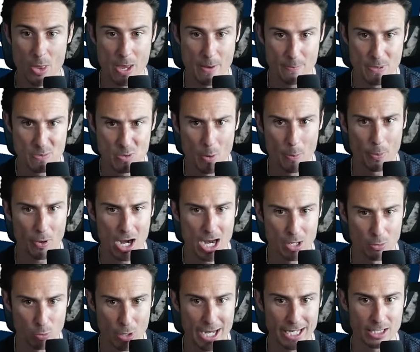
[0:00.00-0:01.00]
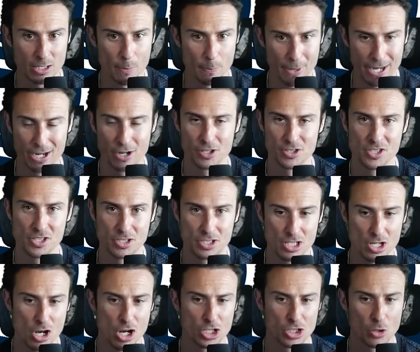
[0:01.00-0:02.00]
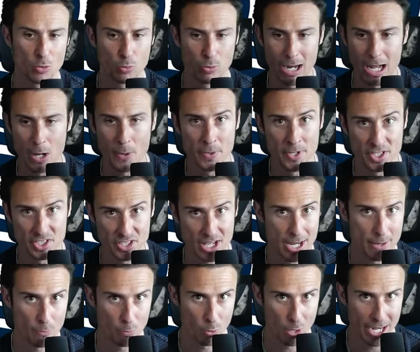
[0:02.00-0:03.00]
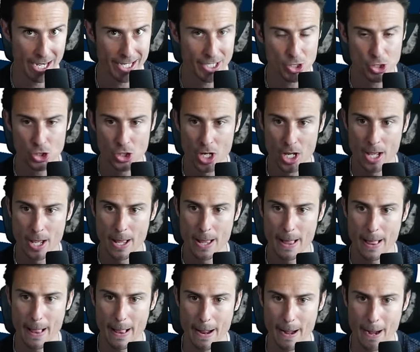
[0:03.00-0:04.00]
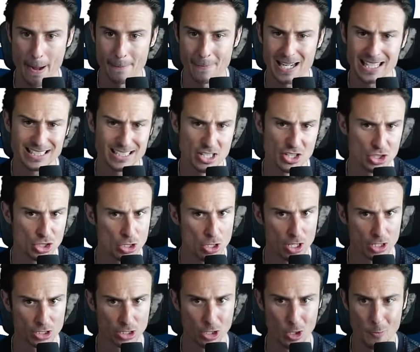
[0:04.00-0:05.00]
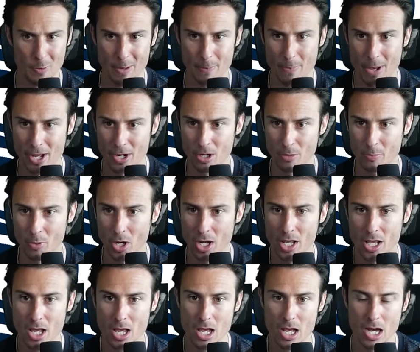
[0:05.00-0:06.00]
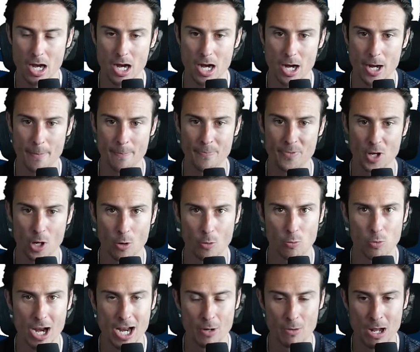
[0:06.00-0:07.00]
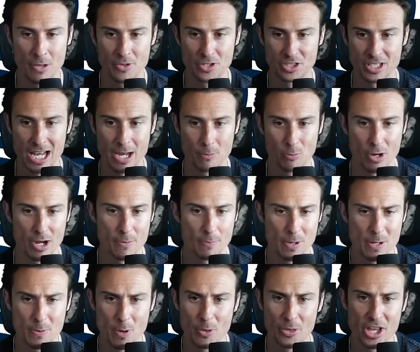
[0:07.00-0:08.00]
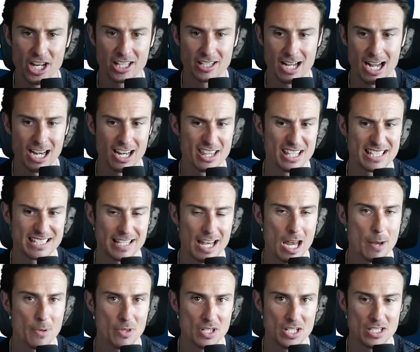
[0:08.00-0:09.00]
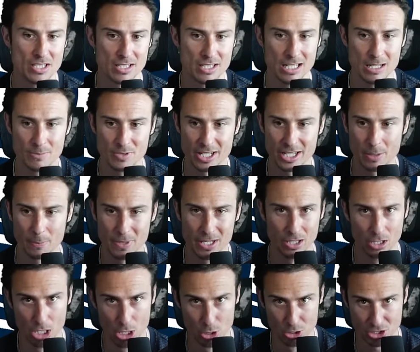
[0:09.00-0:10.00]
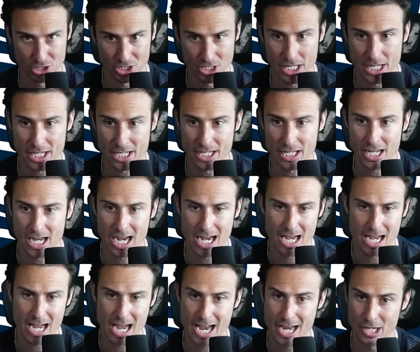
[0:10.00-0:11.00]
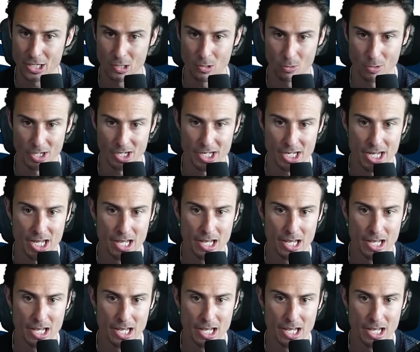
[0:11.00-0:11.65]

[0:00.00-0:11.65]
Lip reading: People probably rank the Bears and the Seahawks around the same range. I'd say the Seahawks are a little bit better, but they're right around the same range. People think kind of the same of these teams. They could be a little sneaky. I agree.